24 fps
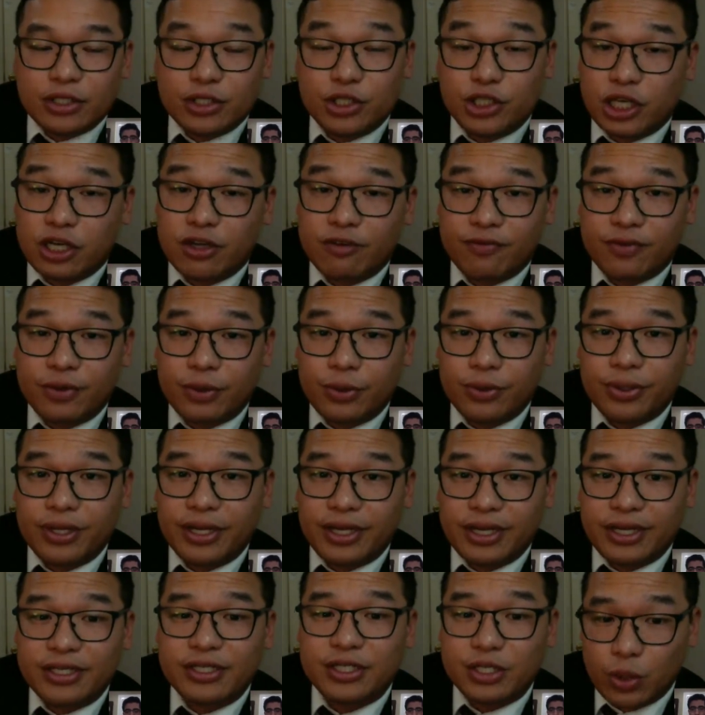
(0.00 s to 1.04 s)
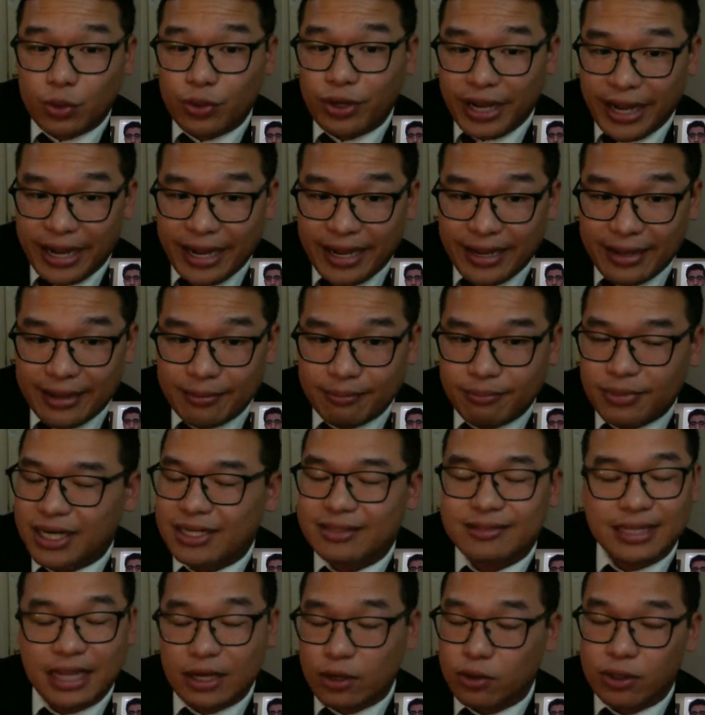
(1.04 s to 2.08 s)
Junk food is okay,
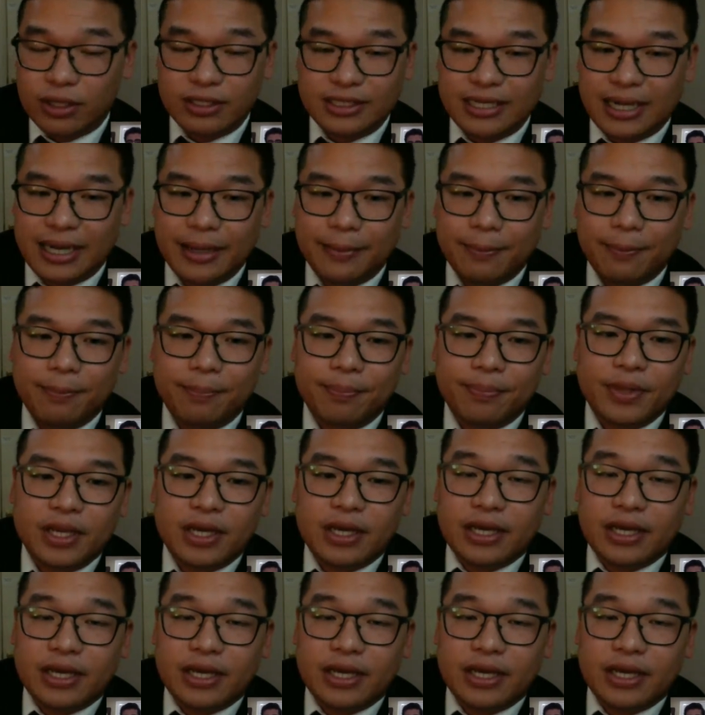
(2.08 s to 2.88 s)
but not all the time.